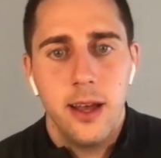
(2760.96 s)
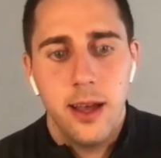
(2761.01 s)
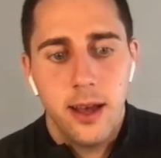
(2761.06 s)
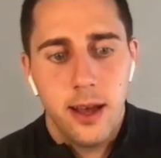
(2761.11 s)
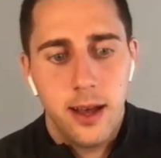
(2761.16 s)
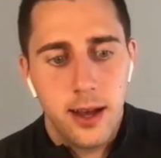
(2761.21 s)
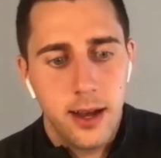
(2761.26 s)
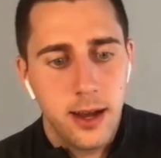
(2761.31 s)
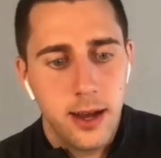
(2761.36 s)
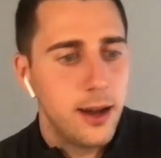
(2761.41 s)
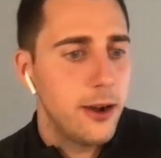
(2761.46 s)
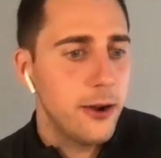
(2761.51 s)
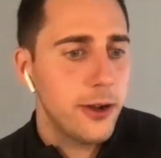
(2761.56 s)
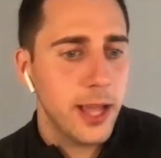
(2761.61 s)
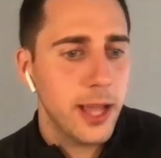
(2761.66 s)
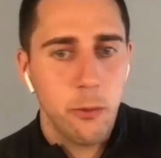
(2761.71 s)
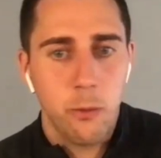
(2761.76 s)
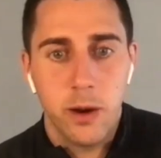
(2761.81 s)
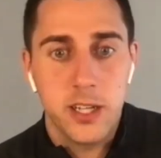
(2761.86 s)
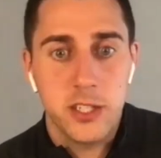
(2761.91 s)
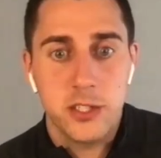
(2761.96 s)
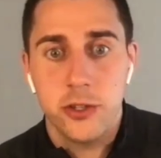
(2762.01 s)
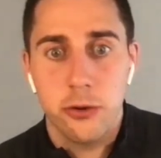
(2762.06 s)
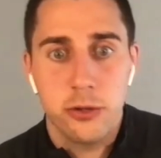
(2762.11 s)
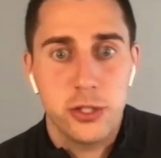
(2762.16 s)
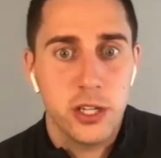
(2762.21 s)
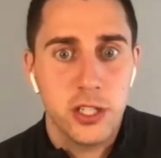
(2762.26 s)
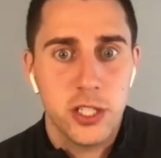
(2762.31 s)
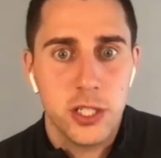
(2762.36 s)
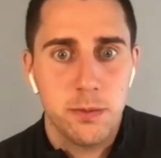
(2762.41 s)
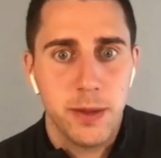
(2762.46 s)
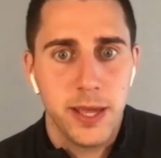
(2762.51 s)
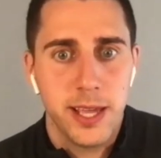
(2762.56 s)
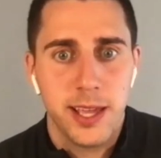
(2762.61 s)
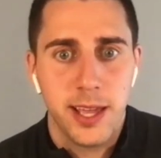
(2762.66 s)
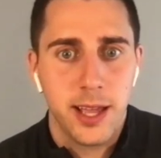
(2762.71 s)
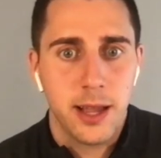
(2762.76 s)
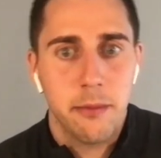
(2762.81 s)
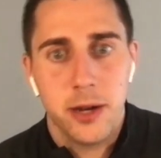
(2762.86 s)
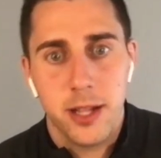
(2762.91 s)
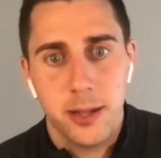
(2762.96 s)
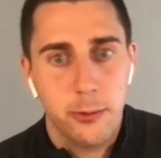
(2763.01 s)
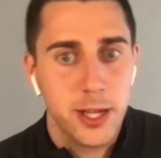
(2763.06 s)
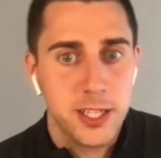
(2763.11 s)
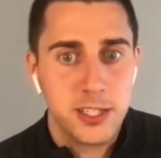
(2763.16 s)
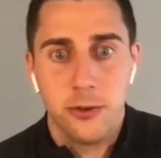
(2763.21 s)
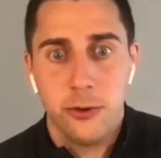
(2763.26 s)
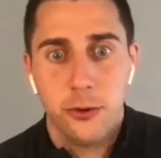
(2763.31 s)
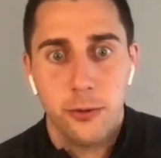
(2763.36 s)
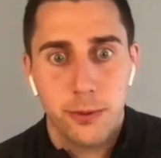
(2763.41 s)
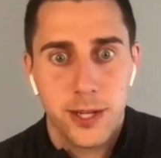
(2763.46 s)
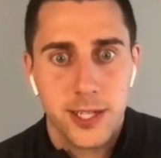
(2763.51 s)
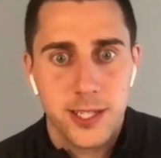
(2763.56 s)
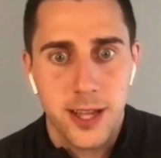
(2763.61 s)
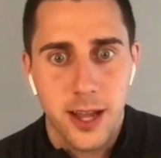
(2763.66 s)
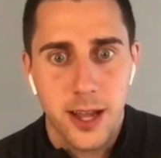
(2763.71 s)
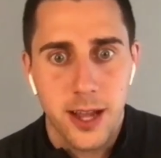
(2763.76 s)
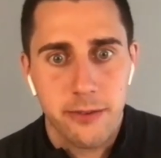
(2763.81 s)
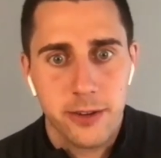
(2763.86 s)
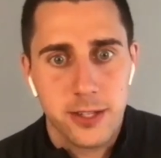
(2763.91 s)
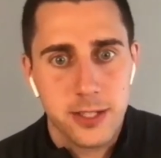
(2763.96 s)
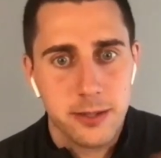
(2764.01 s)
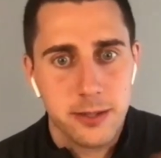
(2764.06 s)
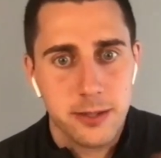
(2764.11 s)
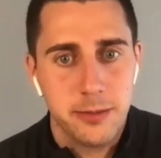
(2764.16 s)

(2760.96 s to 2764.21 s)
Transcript: Uh, okay, when is Joe Judge speaking? I'm gonna watch the whole press conference.